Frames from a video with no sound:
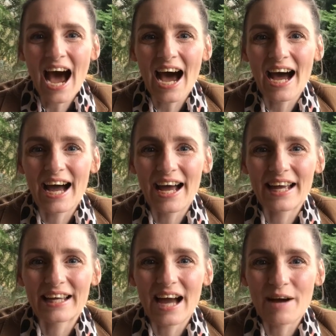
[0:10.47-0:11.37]

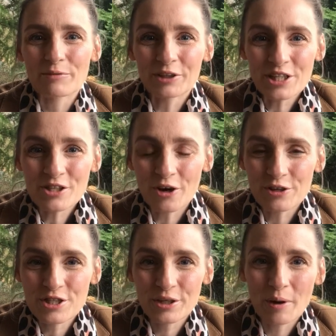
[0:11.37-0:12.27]
I am going to
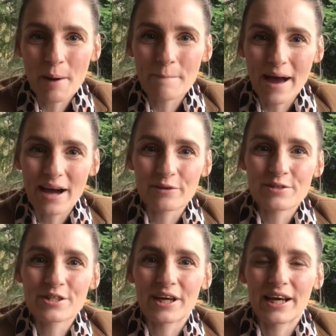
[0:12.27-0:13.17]
talk to you
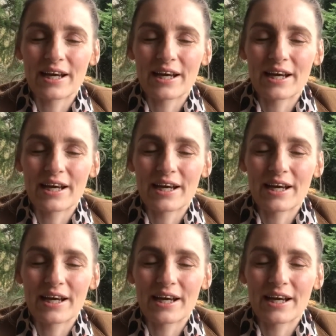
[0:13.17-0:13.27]
about